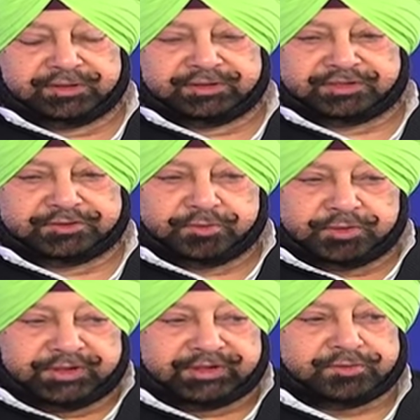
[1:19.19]
This is
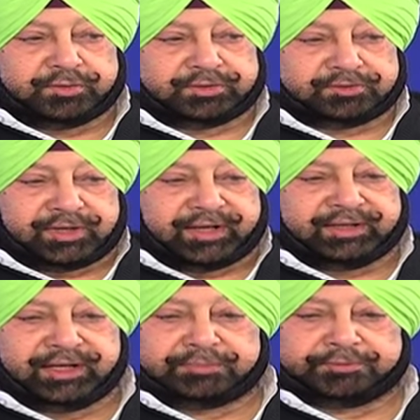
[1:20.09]
only to try
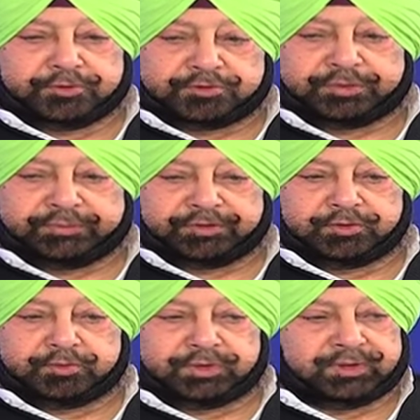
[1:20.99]
and help those people
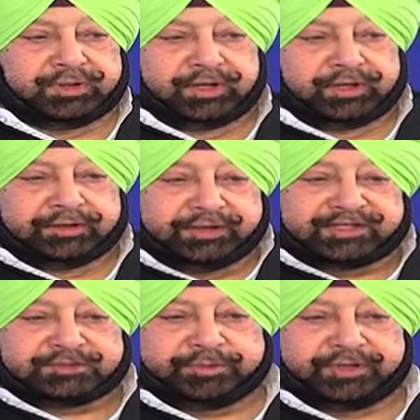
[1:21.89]
who are
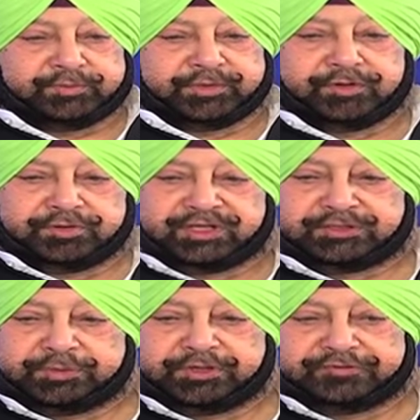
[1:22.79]
desperate. When you're
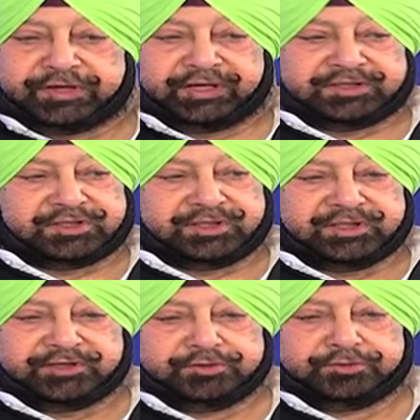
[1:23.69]
desperate financially,
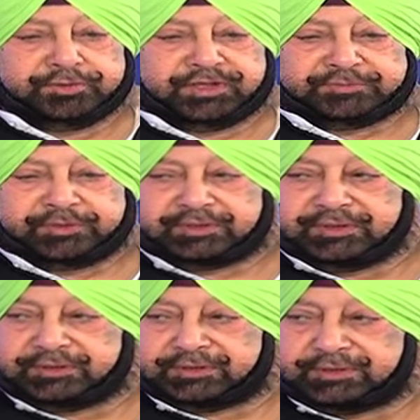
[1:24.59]
then you do desperate
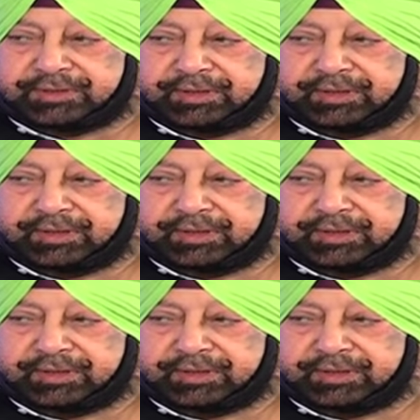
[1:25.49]
things.